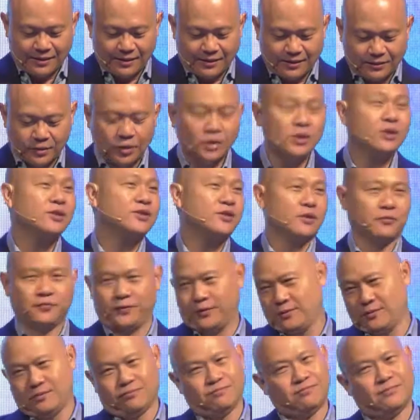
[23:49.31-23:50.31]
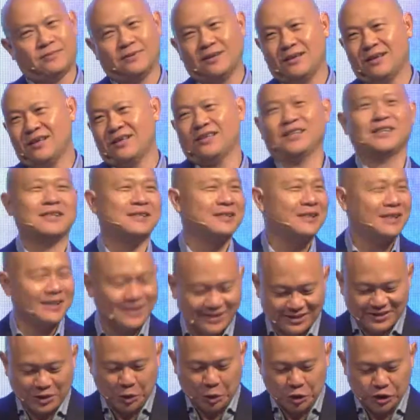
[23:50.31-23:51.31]
Those of you, honestly,
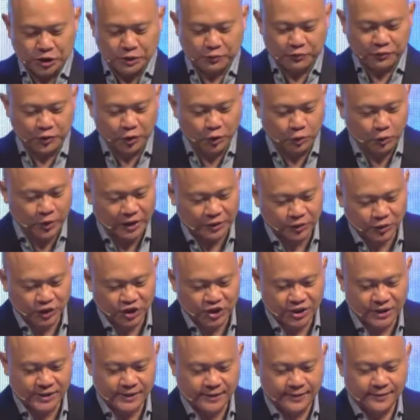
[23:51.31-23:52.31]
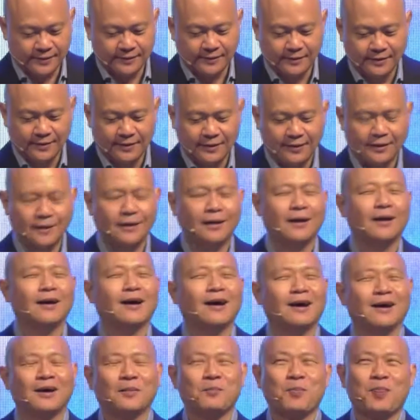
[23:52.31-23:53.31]
those of you who are Christians here,
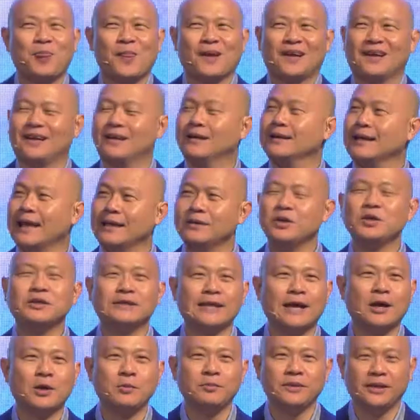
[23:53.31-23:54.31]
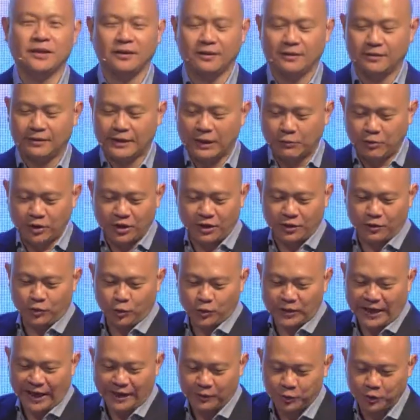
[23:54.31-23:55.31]
can you tell me, okay, we don't do
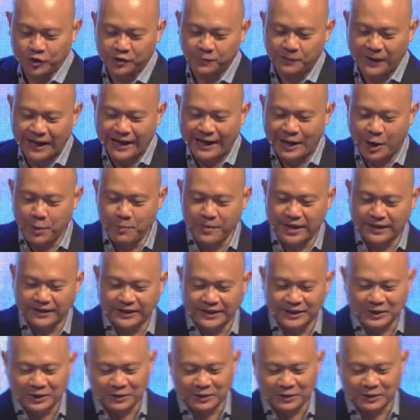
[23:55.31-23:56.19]
Kahoots, but how many of